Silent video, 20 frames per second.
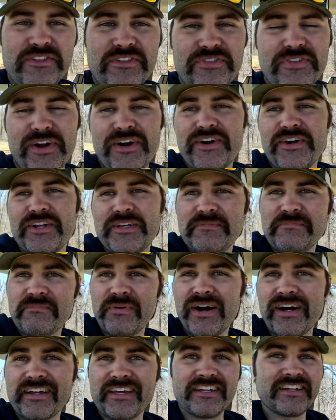30
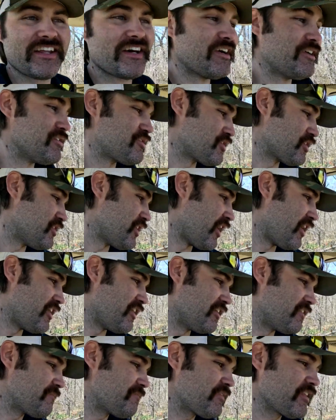bucket loads of
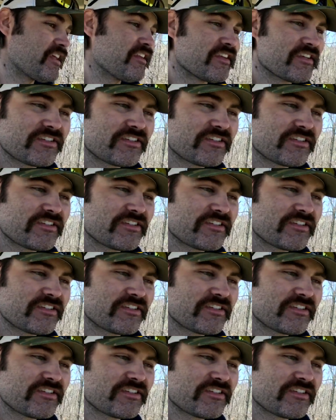dirt in